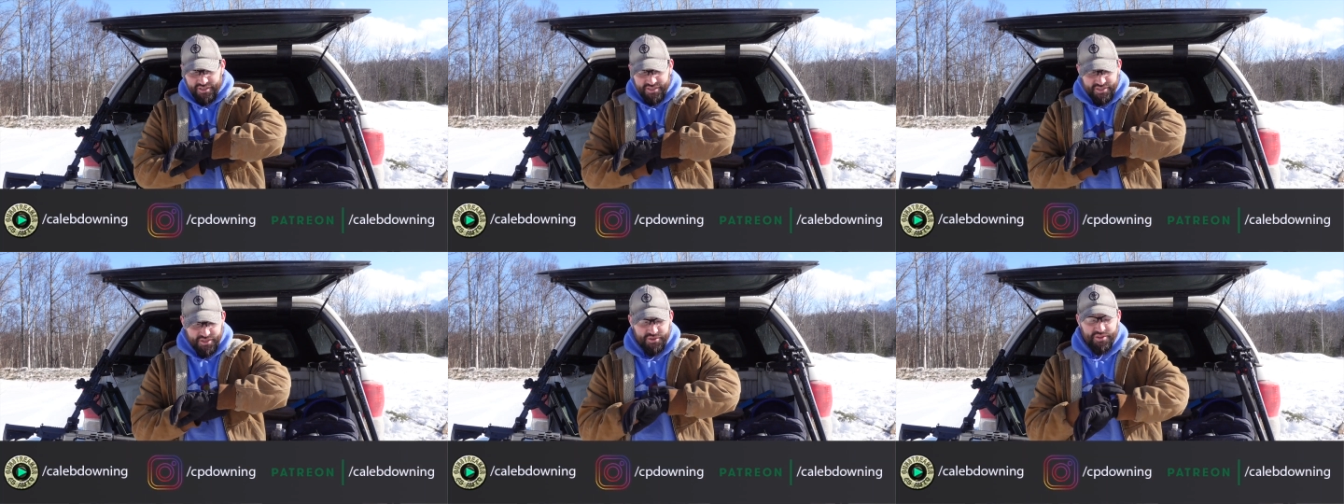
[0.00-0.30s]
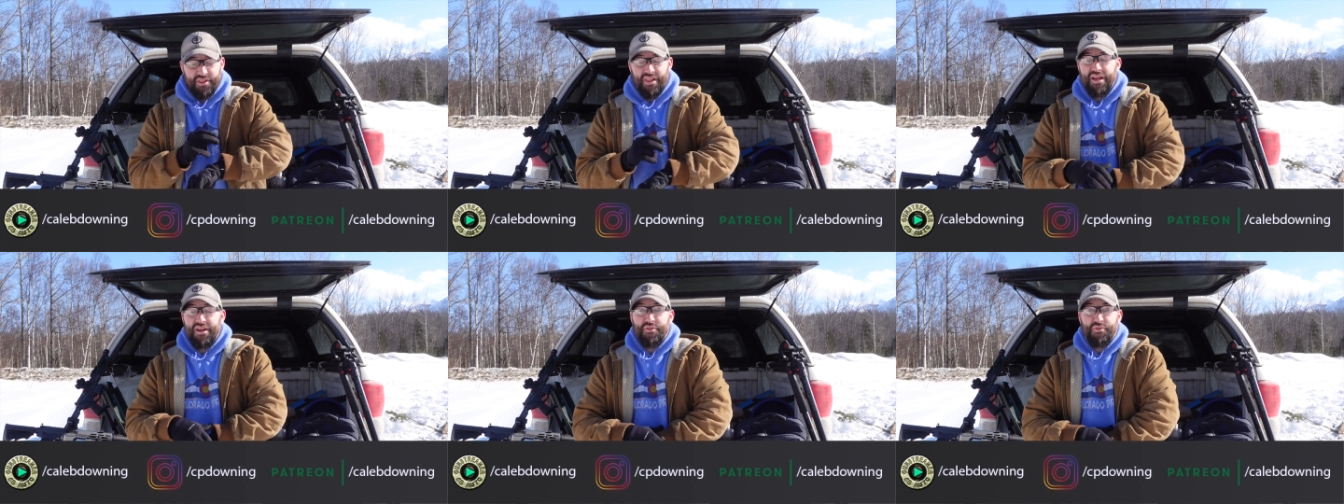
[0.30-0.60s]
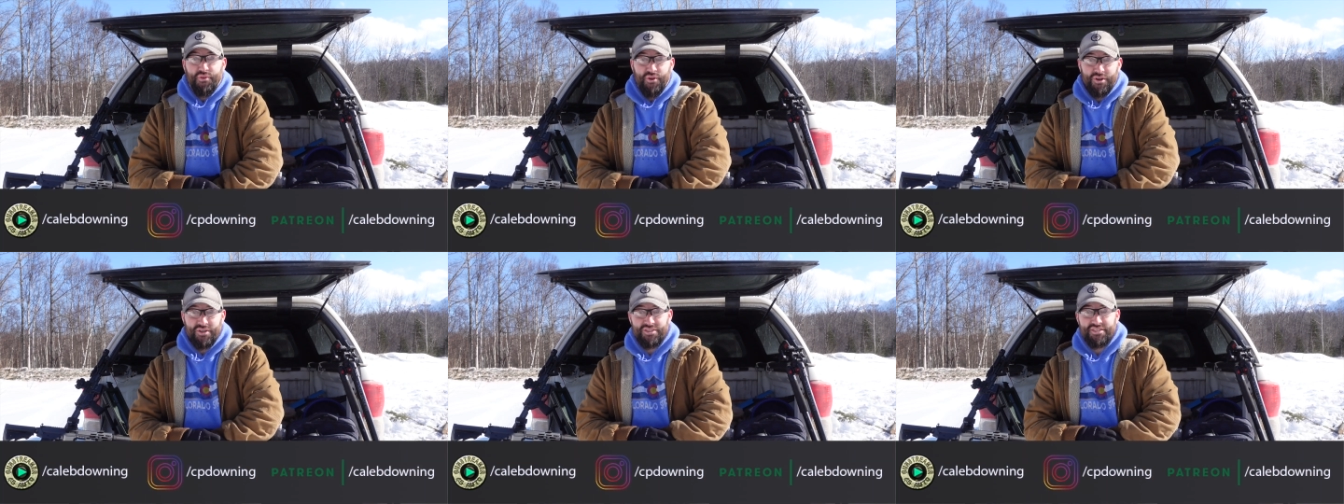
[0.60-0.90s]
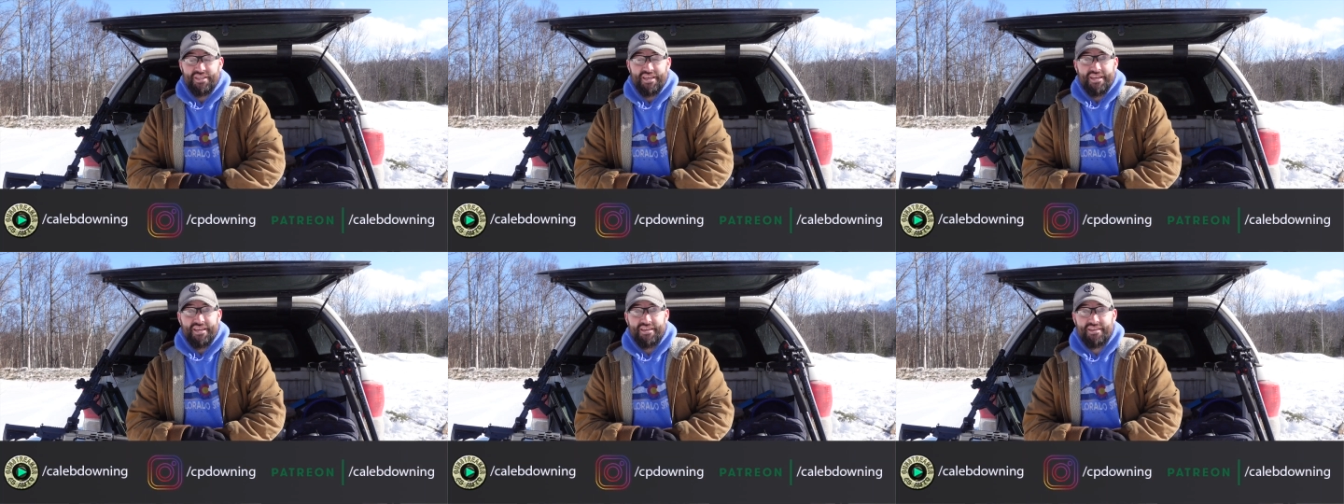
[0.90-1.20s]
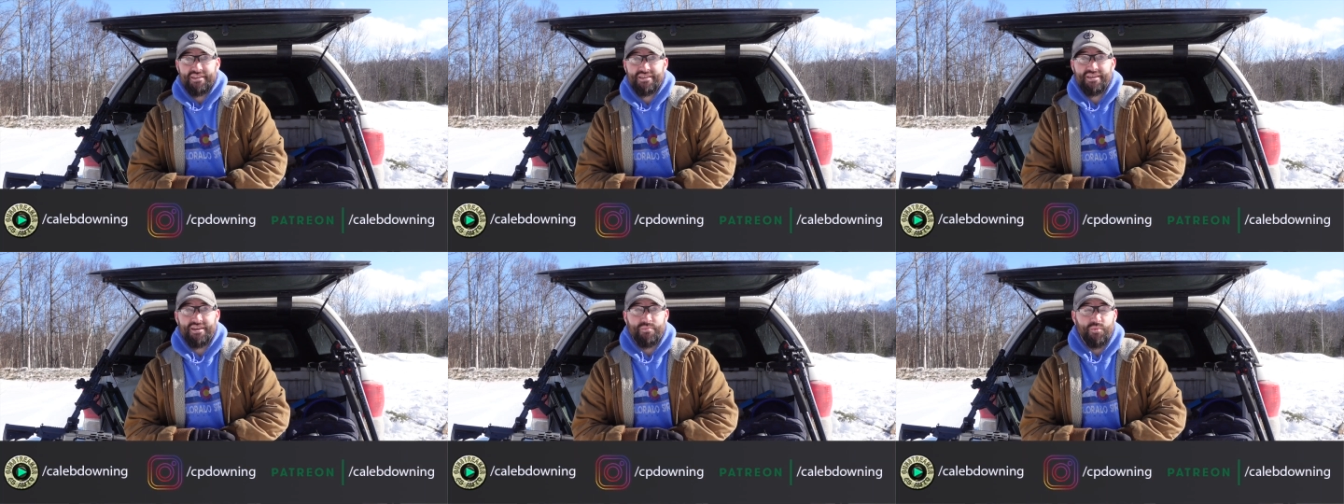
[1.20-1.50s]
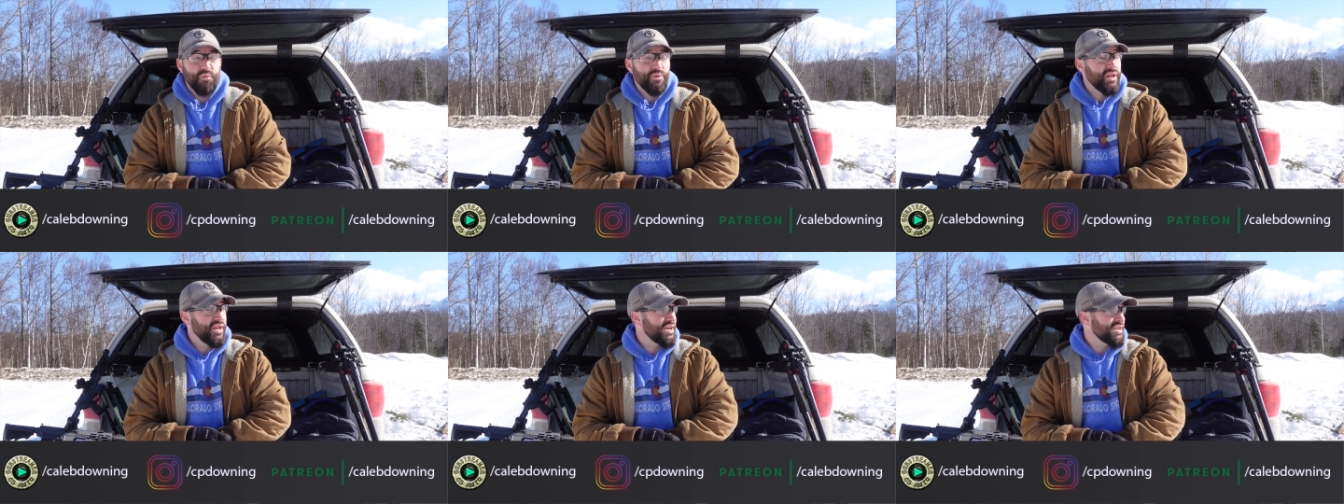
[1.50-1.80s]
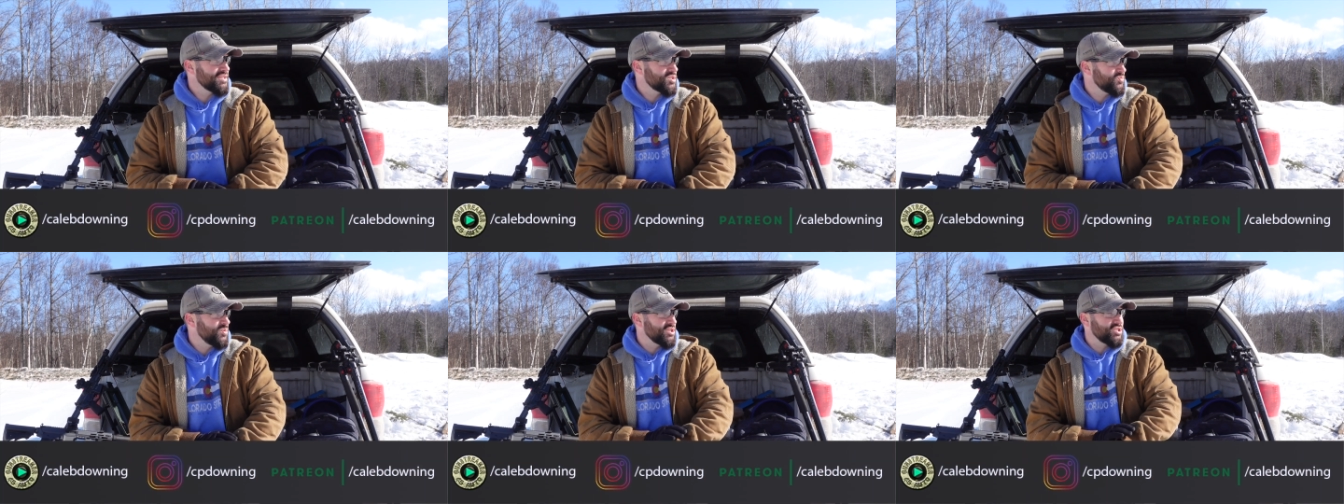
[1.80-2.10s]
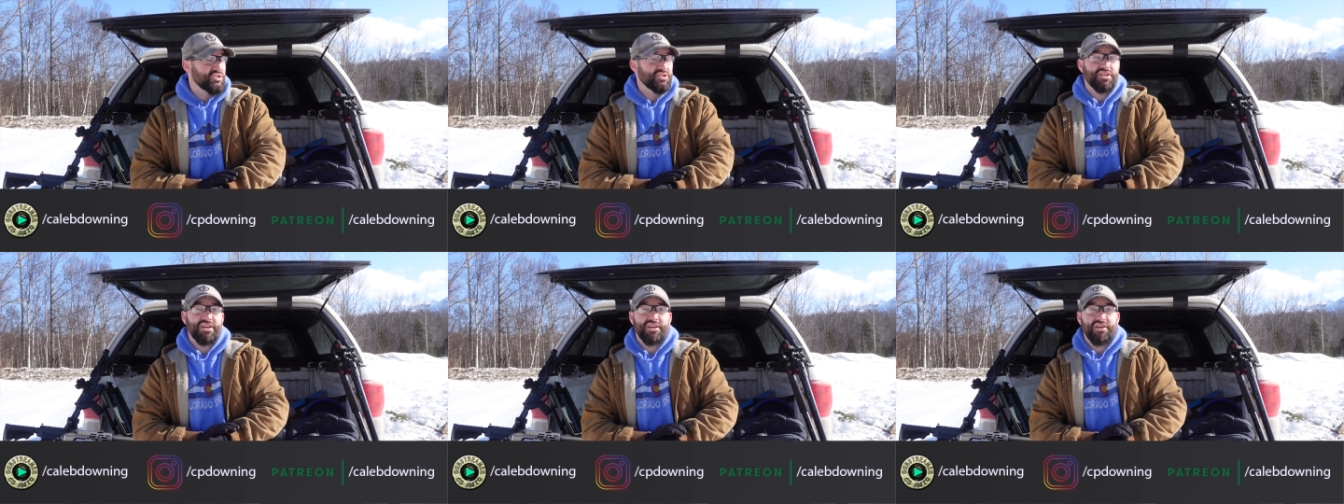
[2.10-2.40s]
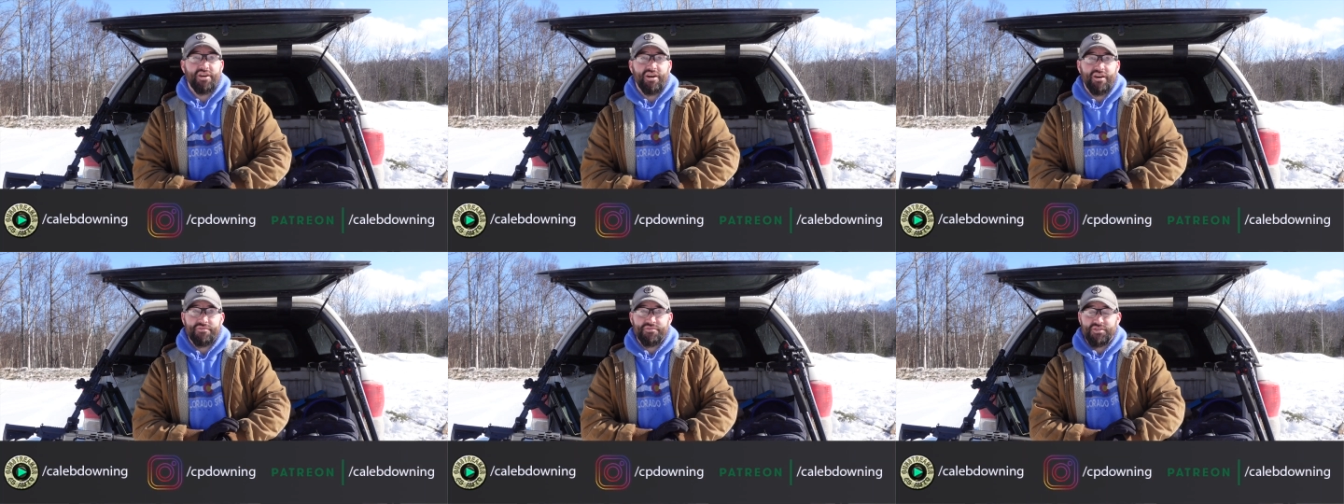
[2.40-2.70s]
It's only like Thursday, uh, but we got a special day off,